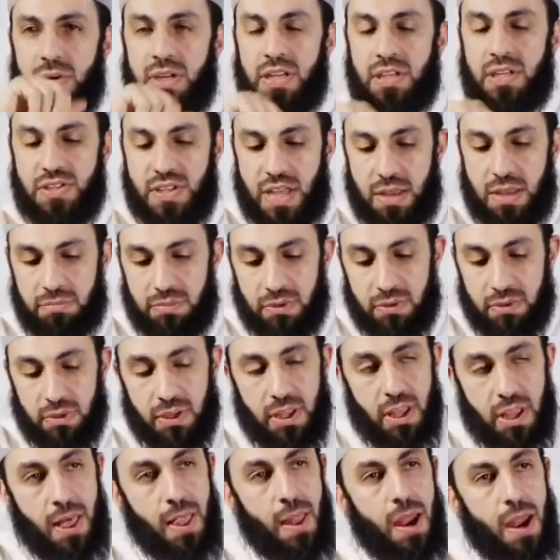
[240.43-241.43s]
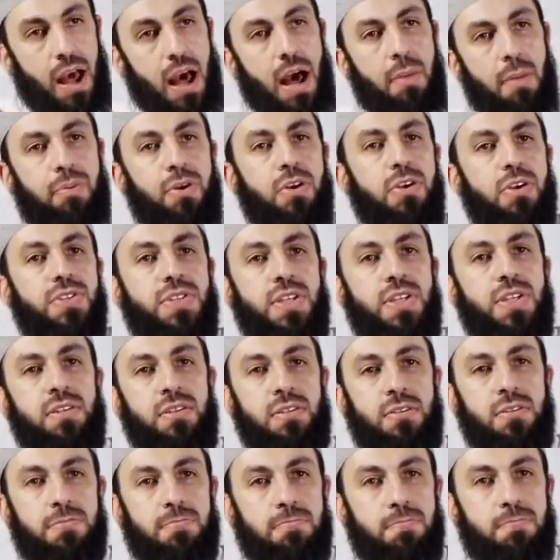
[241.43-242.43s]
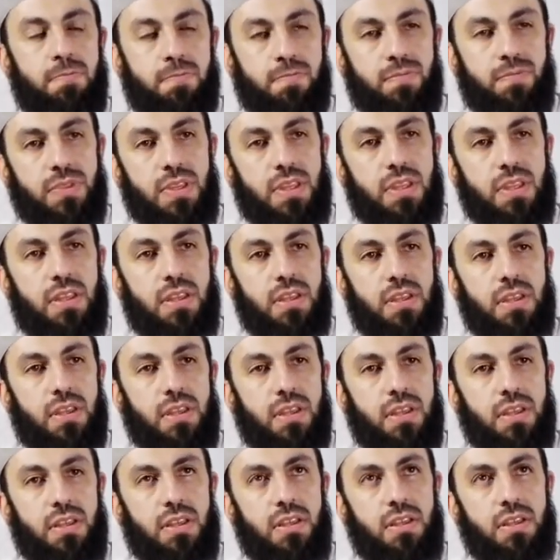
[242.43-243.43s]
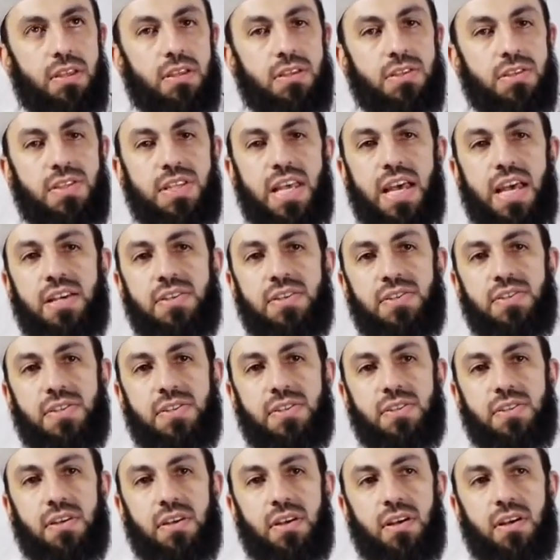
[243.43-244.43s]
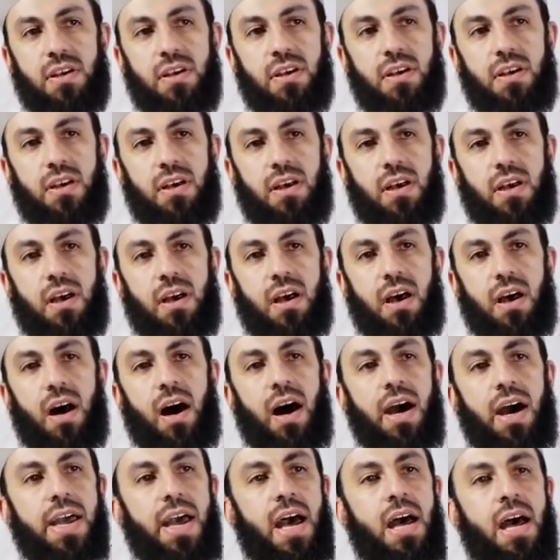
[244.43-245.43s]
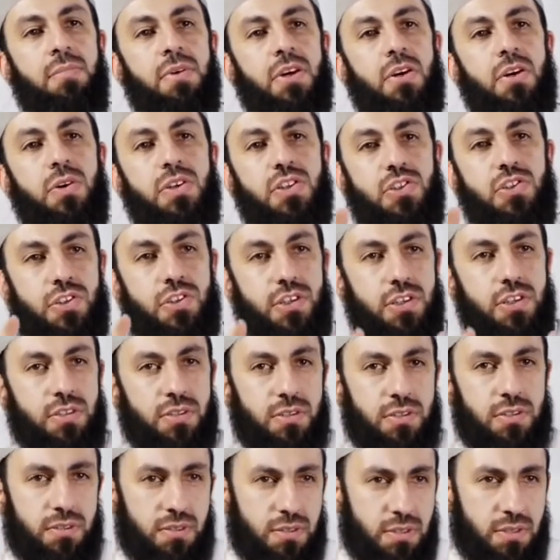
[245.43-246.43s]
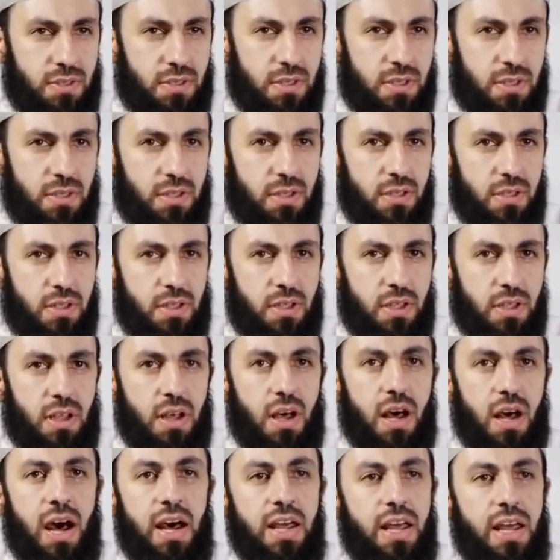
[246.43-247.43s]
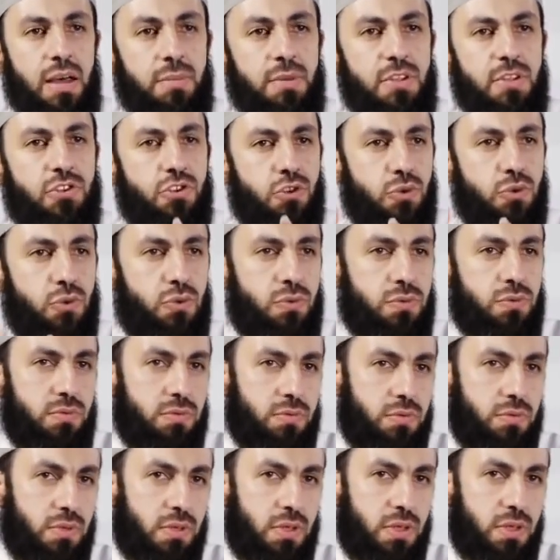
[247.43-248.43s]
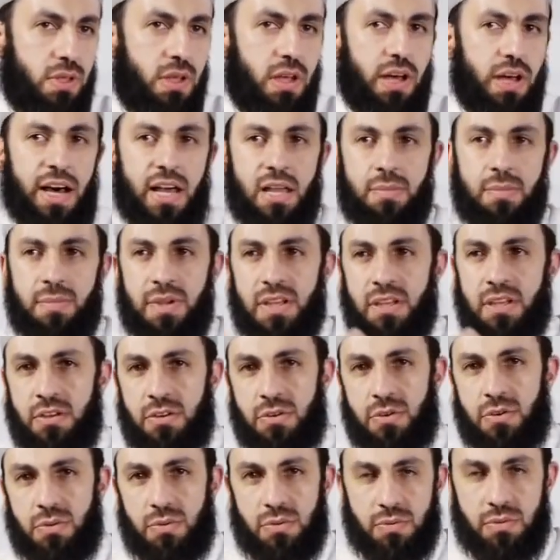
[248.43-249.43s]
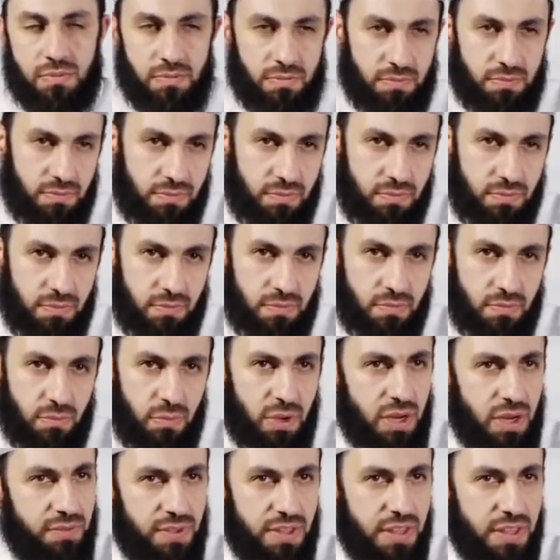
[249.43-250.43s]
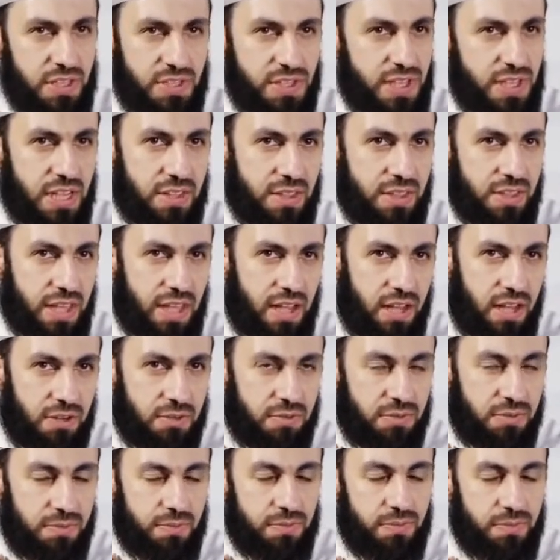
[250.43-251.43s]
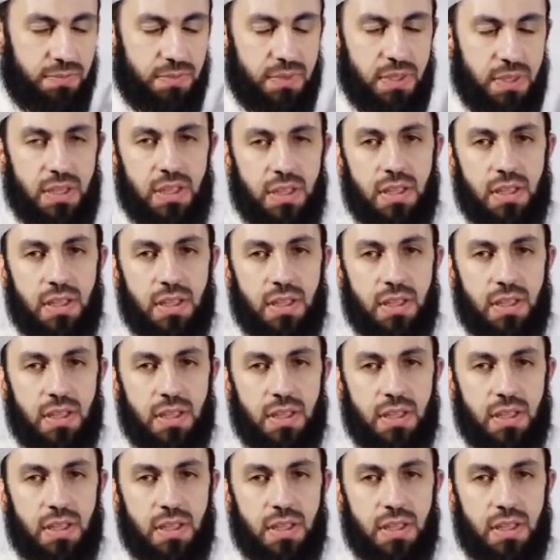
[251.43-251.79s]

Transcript: I'll give you an example. A person says, I am a Christian, I am a Jew, I am a Hindu, whatever they say they are.